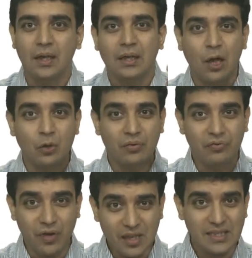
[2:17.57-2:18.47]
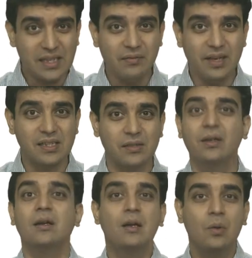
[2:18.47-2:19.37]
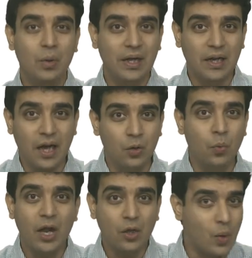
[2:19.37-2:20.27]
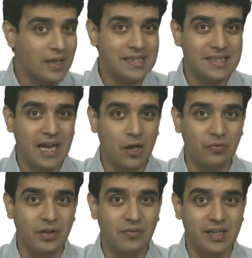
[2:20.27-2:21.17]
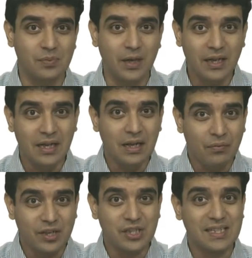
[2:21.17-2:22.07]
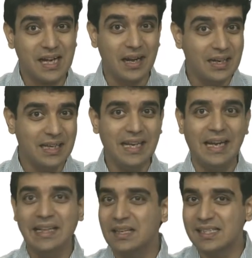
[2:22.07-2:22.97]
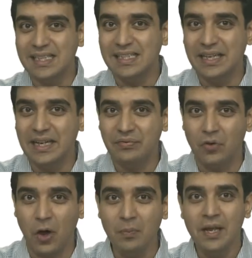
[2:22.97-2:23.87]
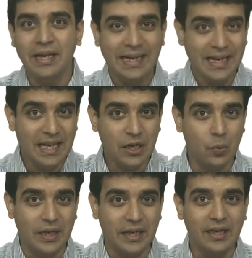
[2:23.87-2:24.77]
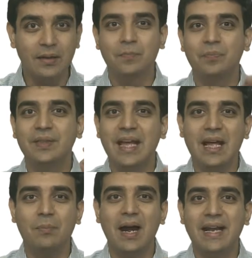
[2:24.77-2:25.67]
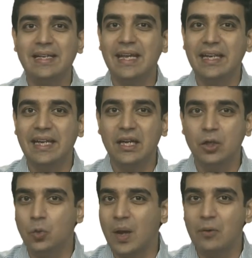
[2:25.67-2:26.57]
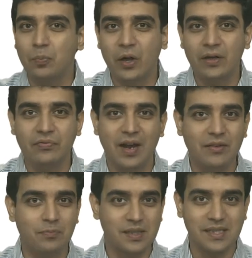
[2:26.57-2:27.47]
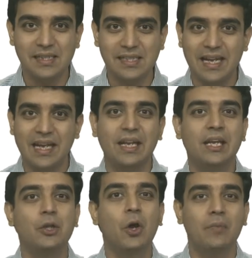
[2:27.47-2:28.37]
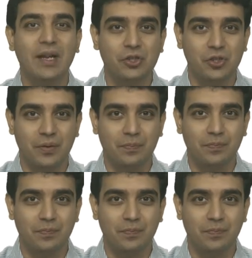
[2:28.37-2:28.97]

Now, the first investor will convert 1 CR of investment, which is currently in the CCD form, in equity thereby taking 12.5% stake in your venture.